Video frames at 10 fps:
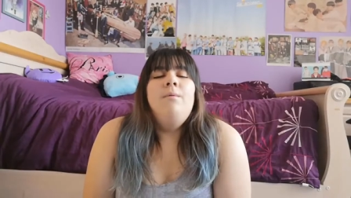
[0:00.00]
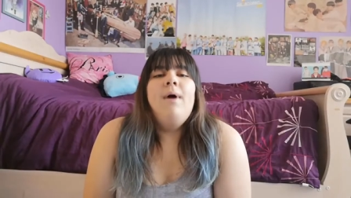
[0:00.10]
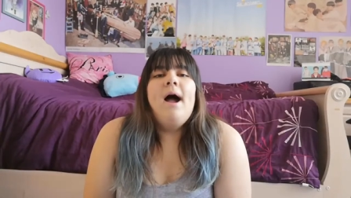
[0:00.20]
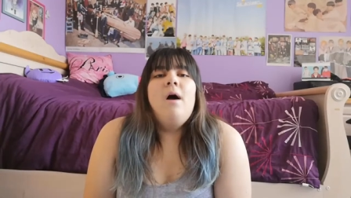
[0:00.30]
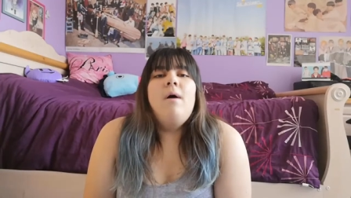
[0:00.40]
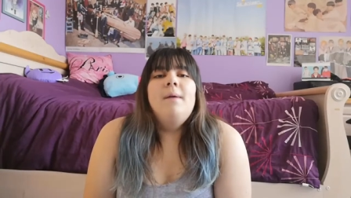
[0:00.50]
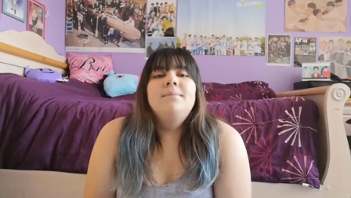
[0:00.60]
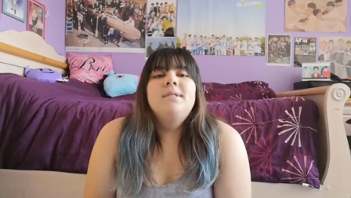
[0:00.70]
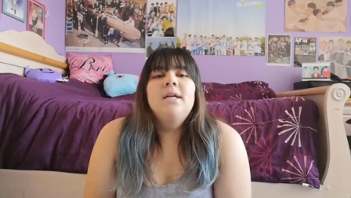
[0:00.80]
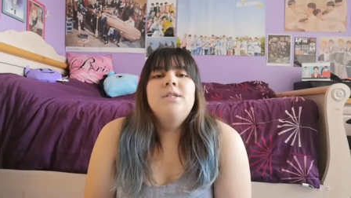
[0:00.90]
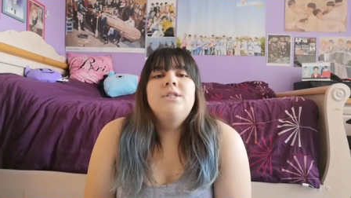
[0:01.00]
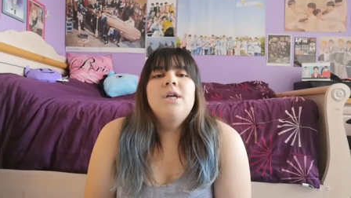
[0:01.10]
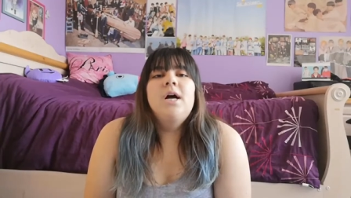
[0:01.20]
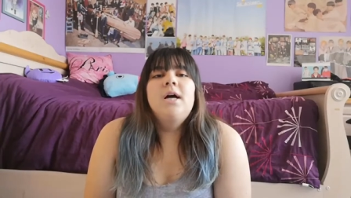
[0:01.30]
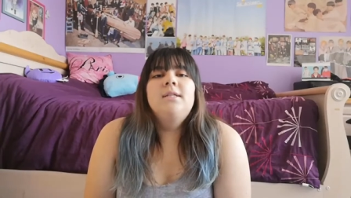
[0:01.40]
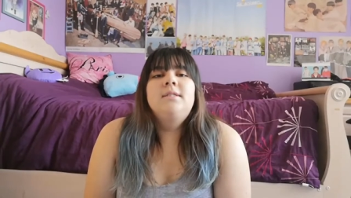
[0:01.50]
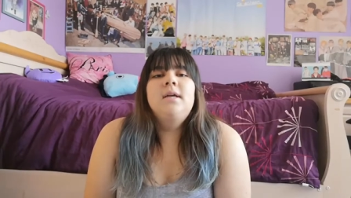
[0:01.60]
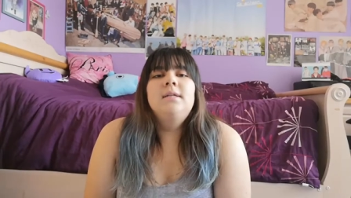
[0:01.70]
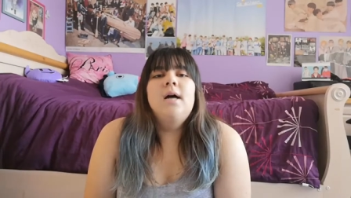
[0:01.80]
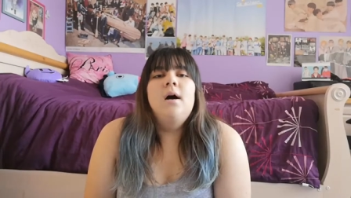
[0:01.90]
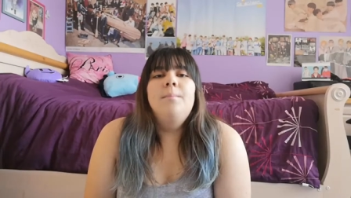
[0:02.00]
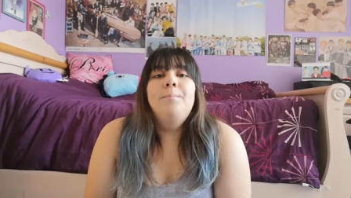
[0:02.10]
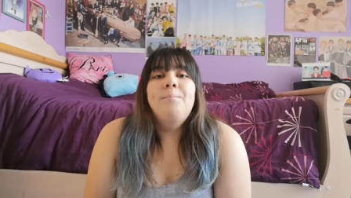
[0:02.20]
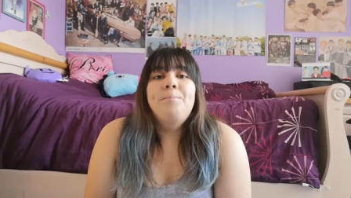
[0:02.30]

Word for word: Wow, I'm such a da-dum.